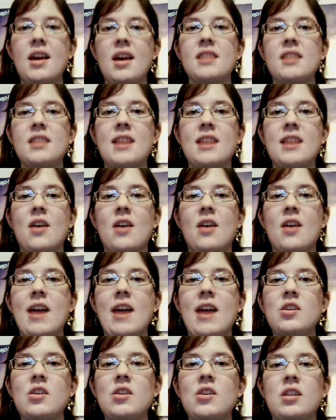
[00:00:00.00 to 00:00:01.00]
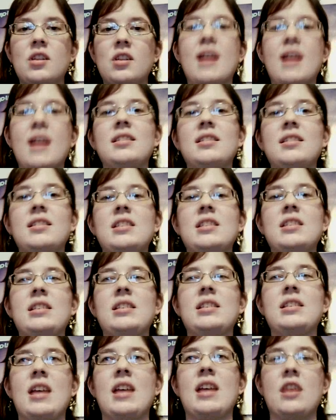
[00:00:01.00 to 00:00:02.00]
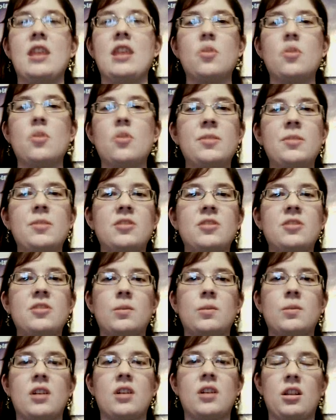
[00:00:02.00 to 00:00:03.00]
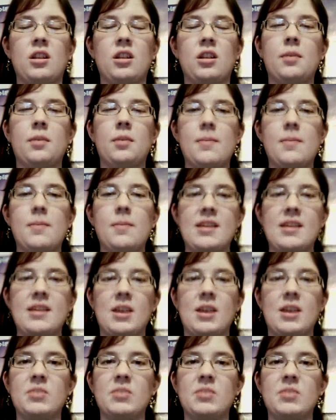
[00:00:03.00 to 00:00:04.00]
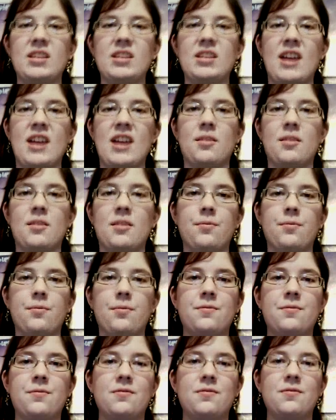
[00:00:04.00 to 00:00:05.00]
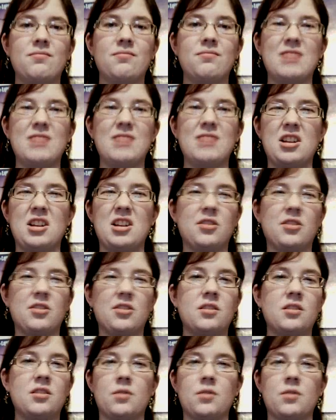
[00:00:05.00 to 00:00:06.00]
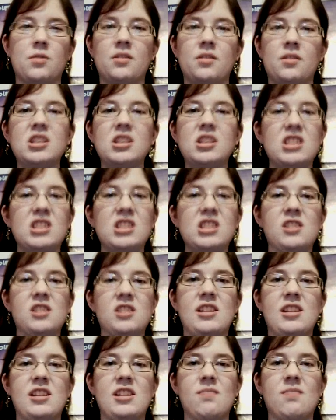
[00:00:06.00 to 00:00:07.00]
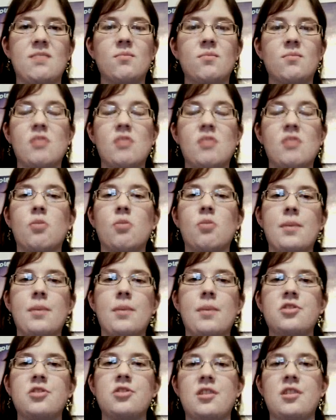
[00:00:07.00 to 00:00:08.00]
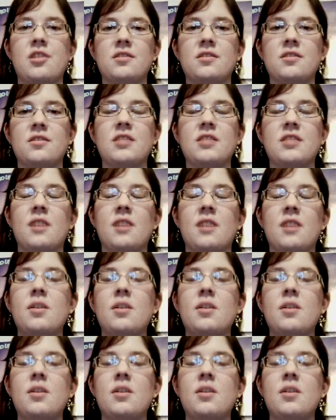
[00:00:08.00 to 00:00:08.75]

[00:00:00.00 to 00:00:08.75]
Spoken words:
Now, I go to classes and I normally just wear a little bit of makeup, just kind of, just sort of conceal any major blemishes and stuff.